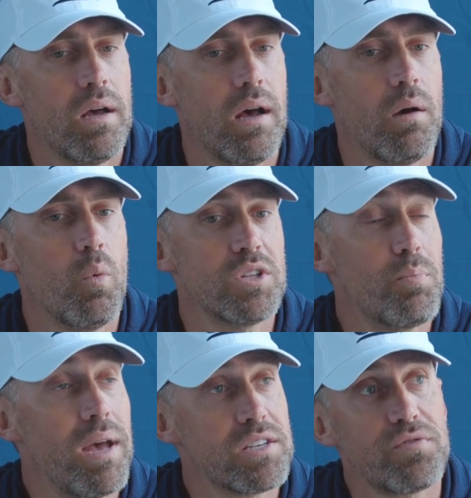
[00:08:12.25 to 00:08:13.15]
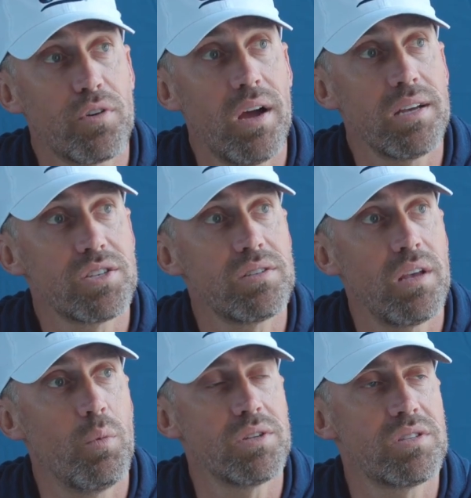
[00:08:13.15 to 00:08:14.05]
what's best for us
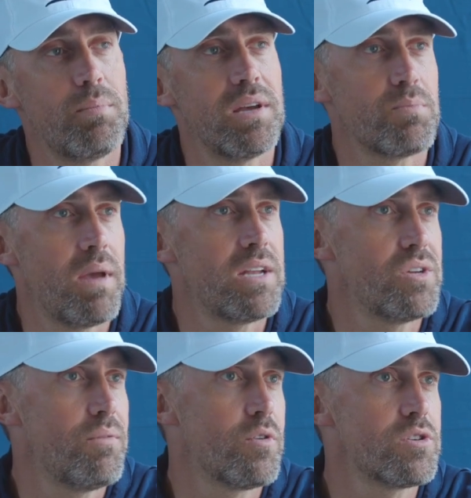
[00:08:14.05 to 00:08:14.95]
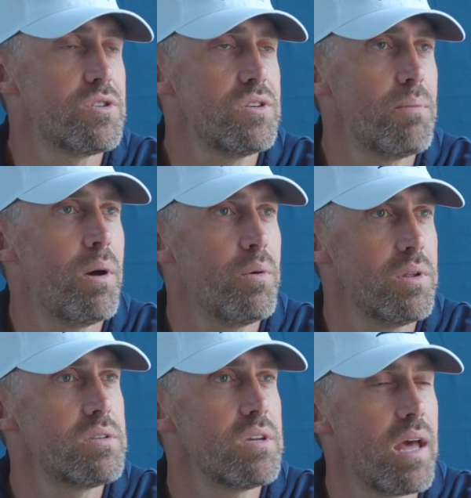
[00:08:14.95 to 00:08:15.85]
and what's the best matchup versus the
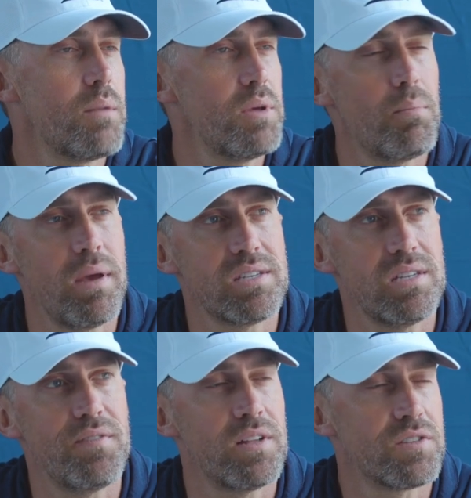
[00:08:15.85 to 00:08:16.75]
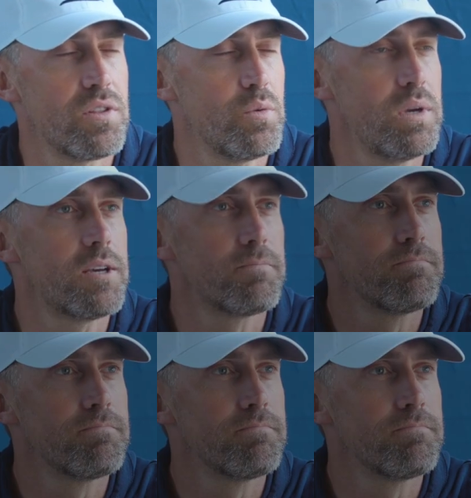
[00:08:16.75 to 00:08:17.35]
opponent to kind of be the base defense for the week.